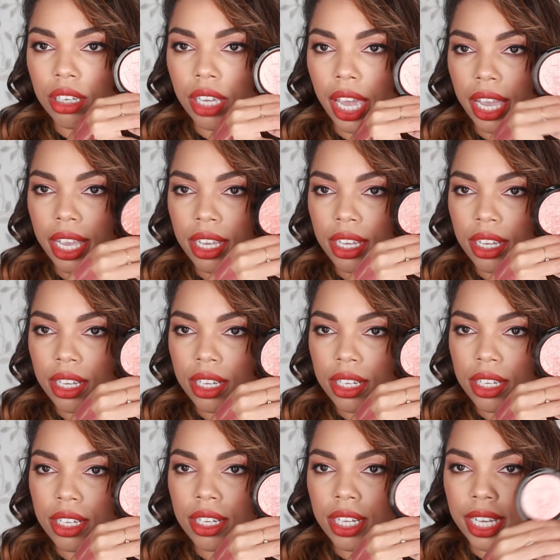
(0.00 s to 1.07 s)
Okay?
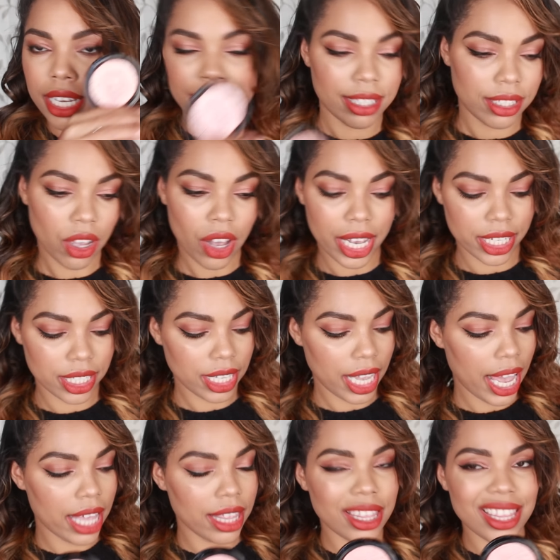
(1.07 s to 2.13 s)
In size.
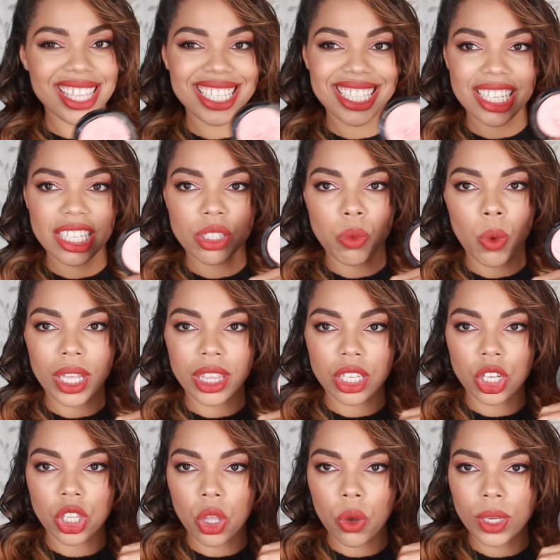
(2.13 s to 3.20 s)
And this is what
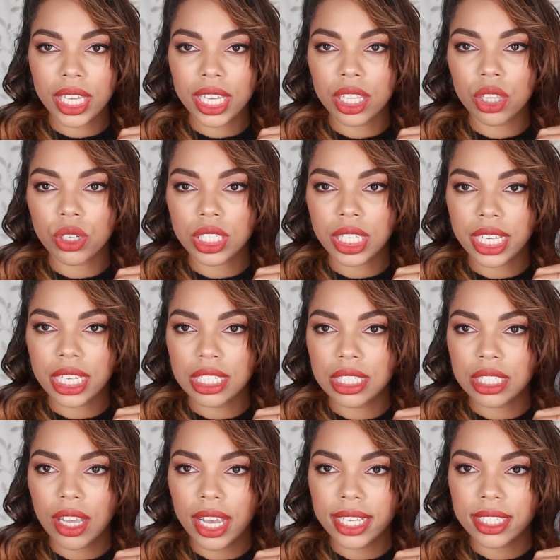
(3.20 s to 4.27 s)
the glow kit looks like
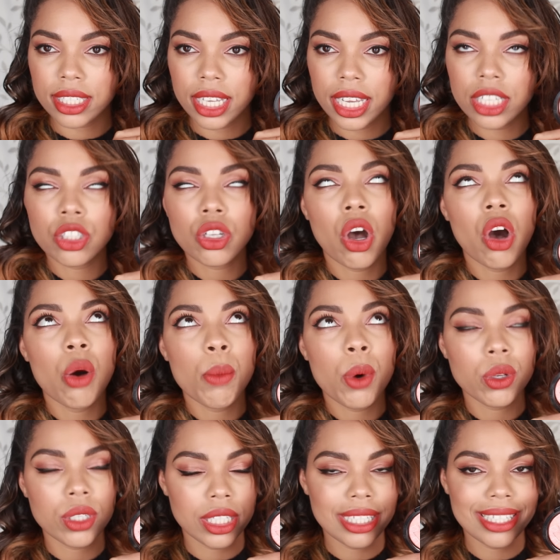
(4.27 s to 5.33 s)
in size. It's
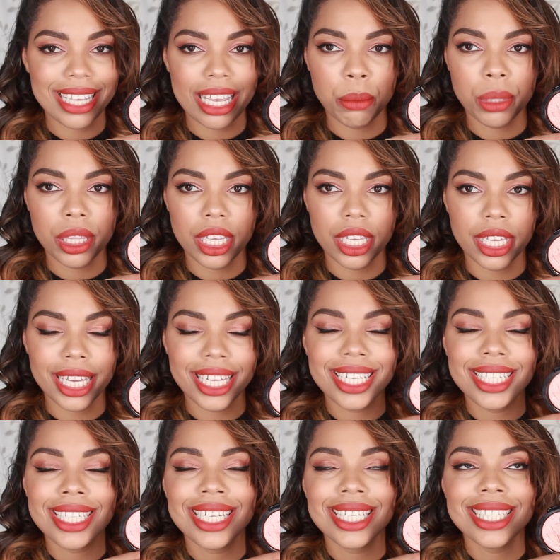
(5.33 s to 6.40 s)
almost the same thing. It
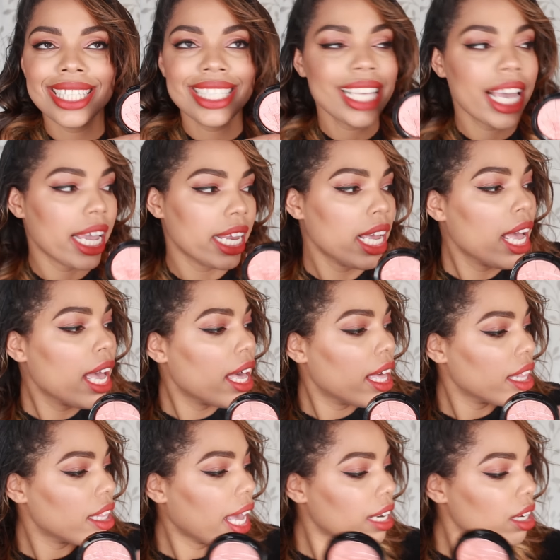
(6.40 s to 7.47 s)
is insane.
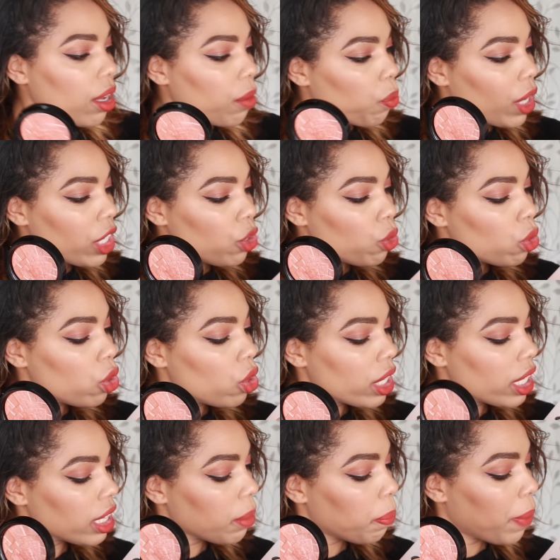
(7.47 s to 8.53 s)
And then when you
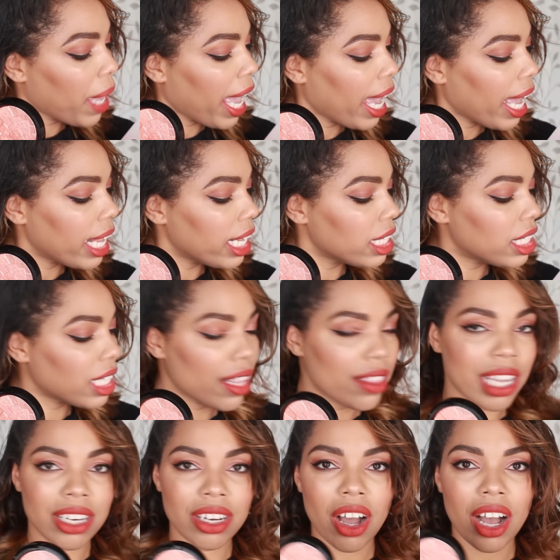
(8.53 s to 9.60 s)
look at the pans,
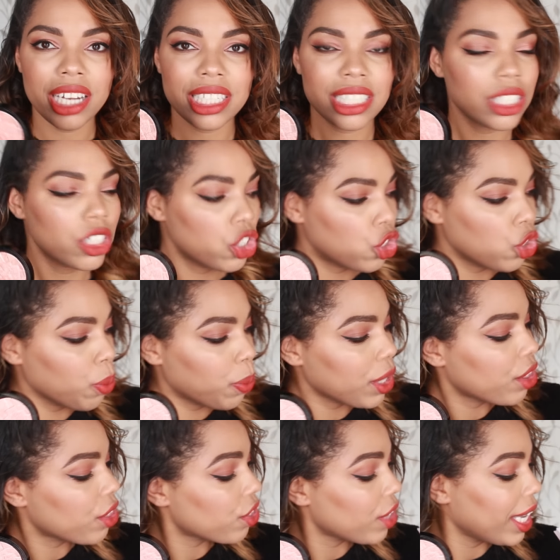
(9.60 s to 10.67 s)
they're not
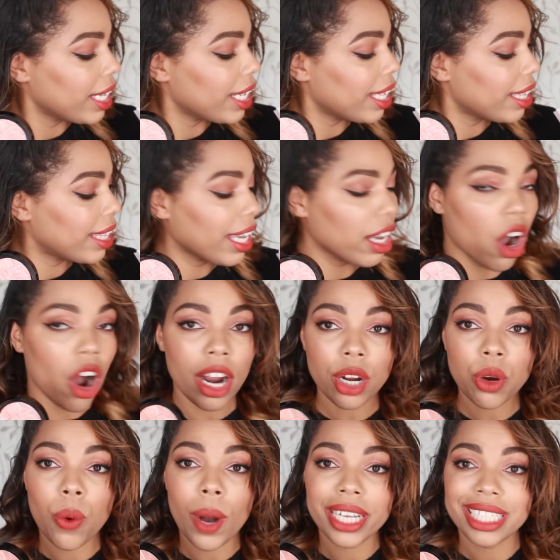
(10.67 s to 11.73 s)
super thin. They are
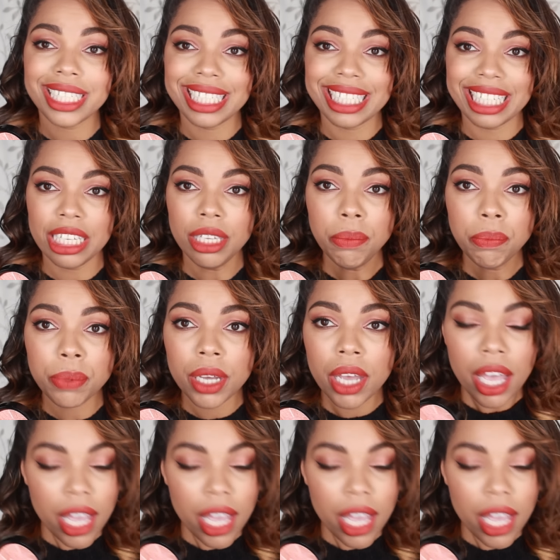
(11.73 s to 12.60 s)
quite deep,